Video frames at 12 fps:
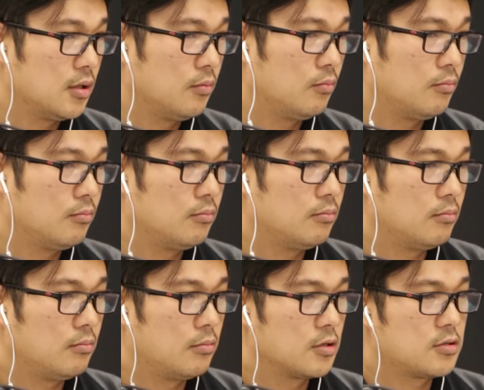And
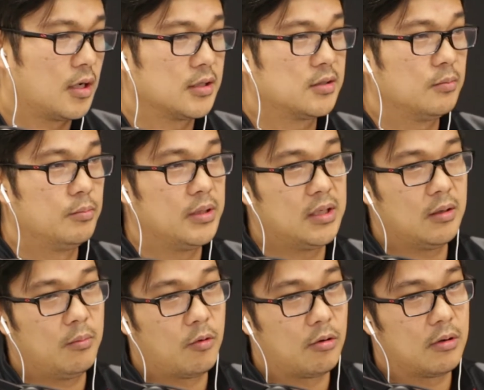we're trying to be
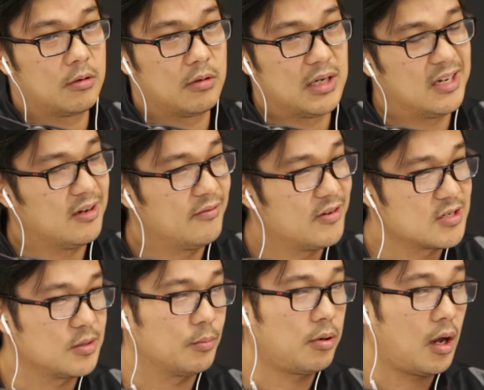a more green and
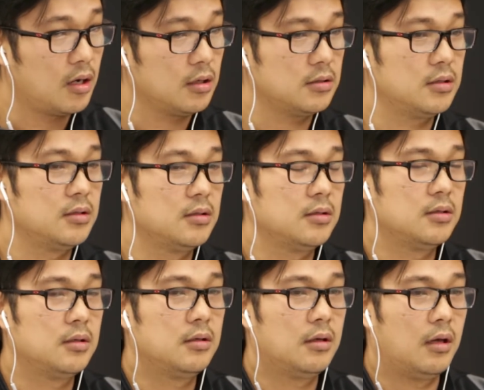efficient product,
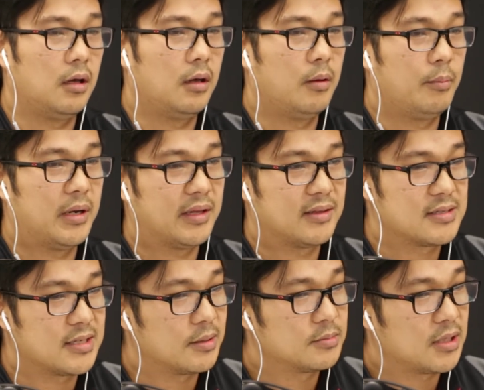but at the
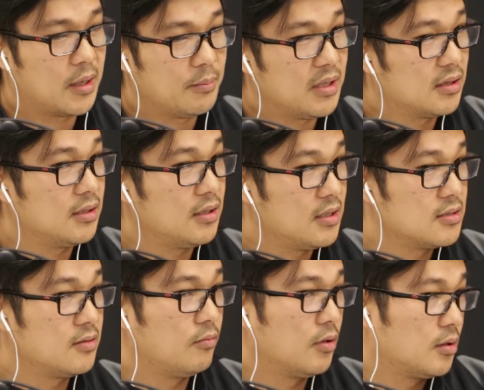same time meet the
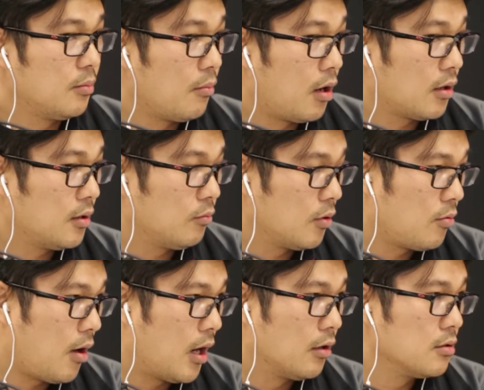needs of what the market
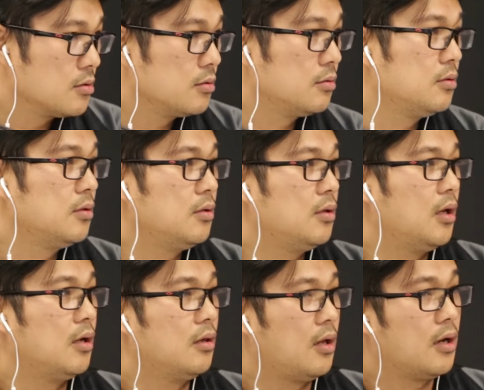requires.
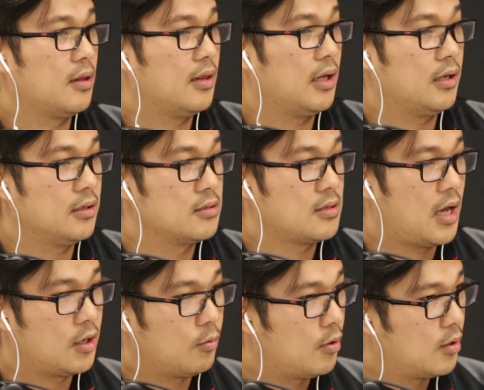And a lot of that is,
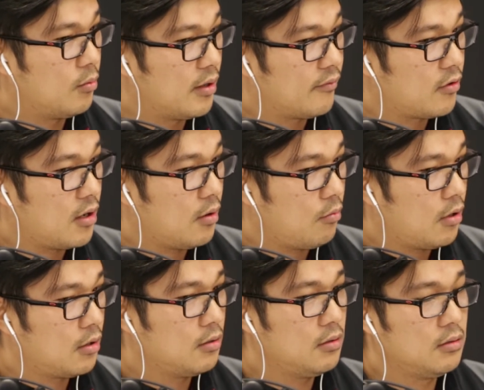I don't want to wait for hot
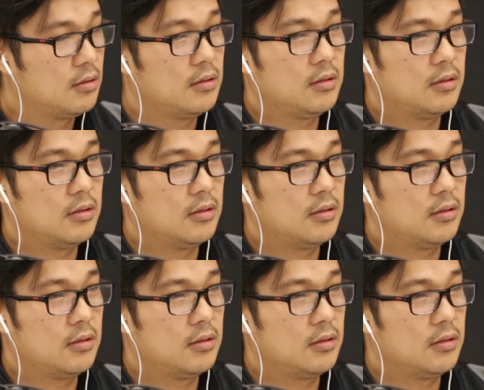water.